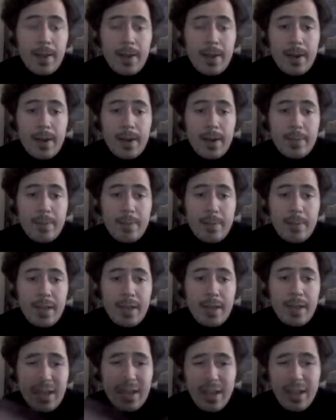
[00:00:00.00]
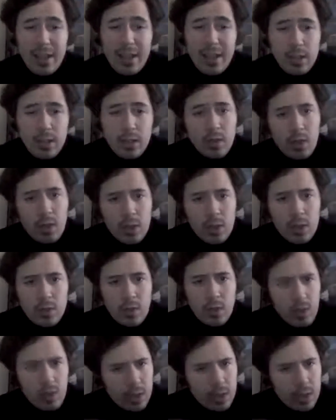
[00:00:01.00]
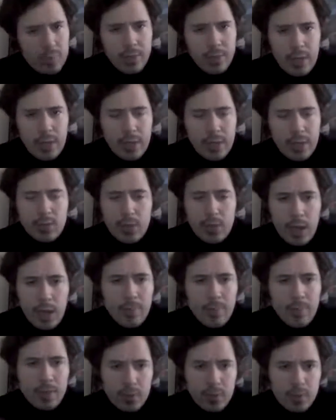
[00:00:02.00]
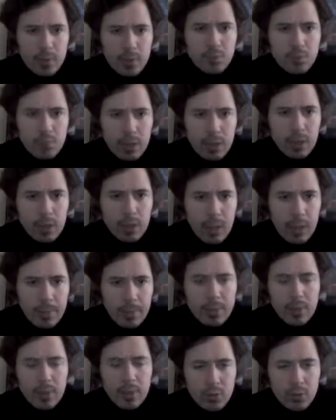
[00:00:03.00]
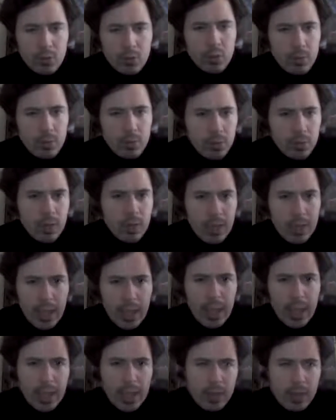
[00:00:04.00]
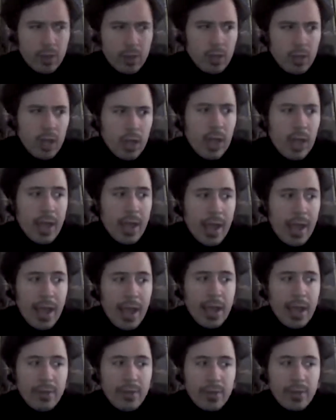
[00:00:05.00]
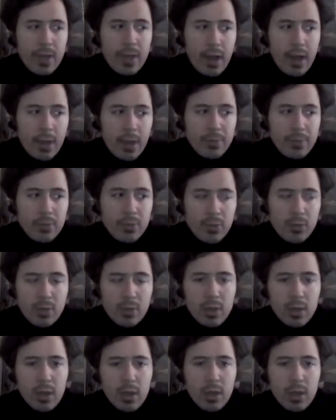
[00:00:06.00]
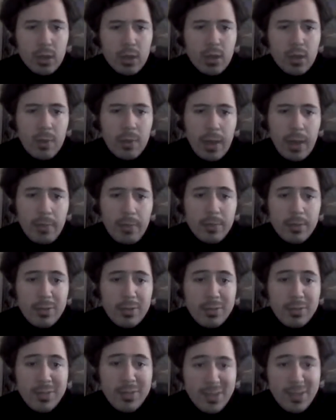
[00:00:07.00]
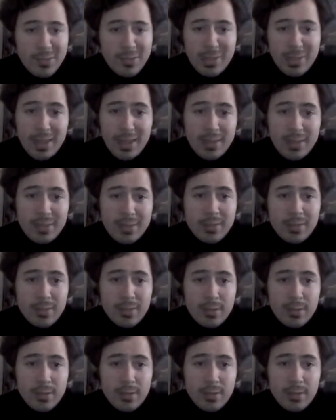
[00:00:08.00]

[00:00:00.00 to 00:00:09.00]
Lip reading: But I saw a lot of you guys' comments in the comment section, and I was like, hey, I have the option to be able to do this,